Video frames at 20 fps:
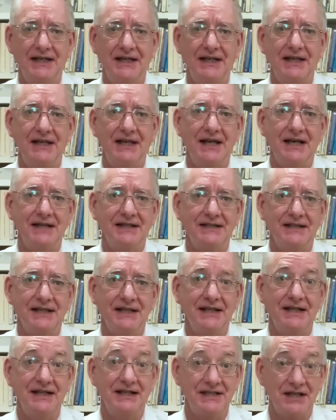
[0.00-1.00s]
yet
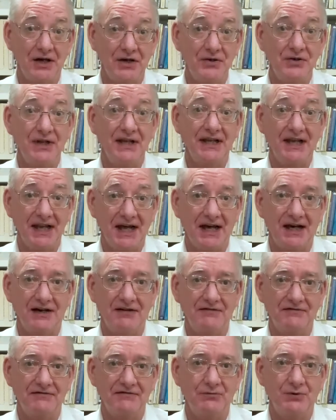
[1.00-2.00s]
it is only
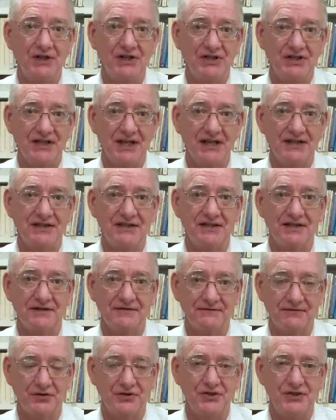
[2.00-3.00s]
love which sets us
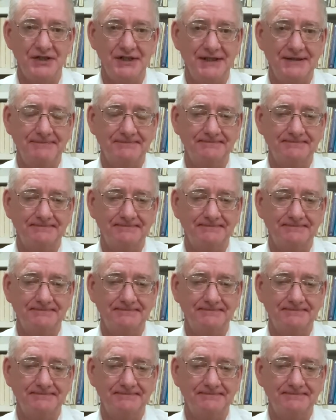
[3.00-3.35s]
free.